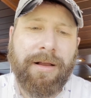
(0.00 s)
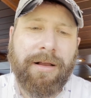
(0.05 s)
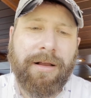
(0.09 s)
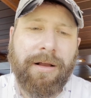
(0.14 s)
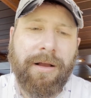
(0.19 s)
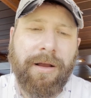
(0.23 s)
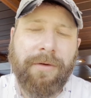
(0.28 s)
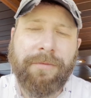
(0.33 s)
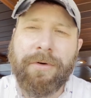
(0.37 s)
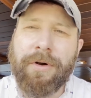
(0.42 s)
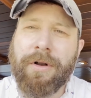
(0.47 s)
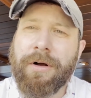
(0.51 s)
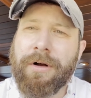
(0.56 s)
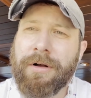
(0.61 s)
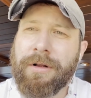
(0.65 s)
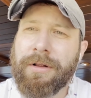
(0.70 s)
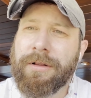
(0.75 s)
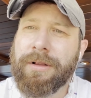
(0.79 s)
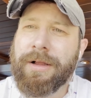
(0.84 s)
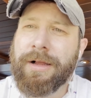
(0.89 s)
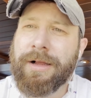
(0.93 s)

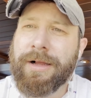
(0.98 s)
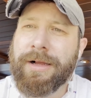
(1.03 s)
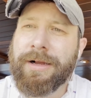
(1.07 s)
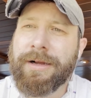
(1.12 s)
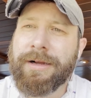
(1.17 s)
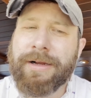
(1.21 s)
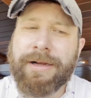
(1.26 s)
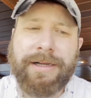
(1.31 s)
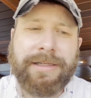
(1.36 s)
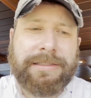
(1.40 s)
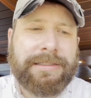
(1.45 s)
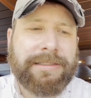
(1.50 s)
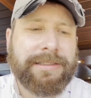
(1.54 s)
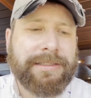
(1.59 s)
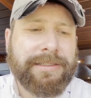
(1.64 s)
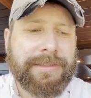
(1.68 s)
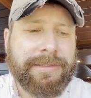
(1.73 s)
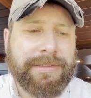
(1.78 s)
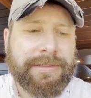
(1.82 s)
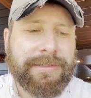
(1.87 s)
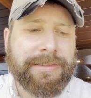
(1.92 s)
Overall,
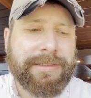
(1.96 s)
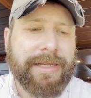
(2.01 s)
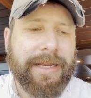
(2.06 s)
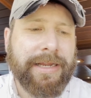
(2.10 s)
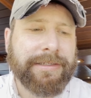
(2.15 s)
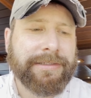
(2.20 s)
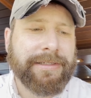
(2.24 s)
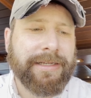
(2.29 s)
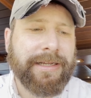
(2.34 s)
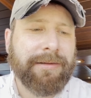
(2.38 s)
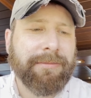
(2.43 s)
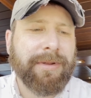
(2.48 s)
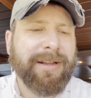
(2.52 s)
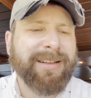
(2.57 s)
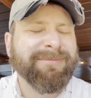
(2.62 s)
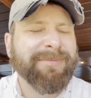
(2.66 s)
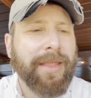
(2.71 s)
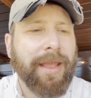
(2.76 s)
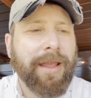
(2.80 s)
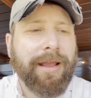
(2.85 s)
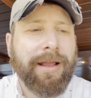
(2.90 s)
decent, but
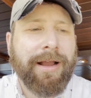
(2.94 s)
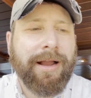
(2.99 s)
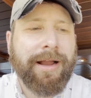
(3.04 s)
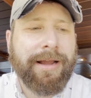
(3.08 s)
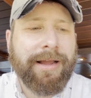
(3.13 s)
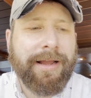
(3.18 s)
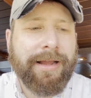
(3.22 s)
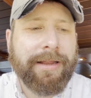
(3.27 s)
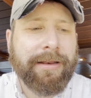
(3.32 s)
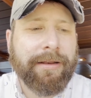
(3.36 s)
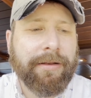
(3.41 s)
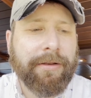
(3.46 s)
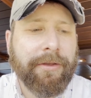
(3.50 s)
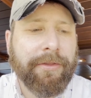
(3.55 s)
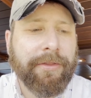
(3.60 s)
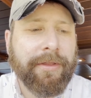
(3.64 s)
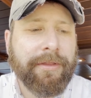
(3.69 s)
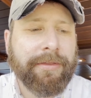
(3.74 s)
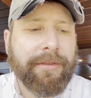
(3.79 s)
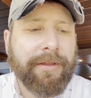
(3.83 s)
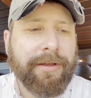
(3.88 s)
I don't know
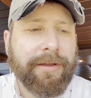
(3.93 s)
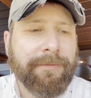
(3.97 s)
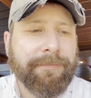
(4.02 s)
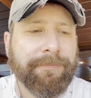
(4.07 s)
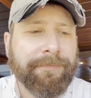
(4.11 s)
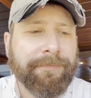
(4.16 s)
the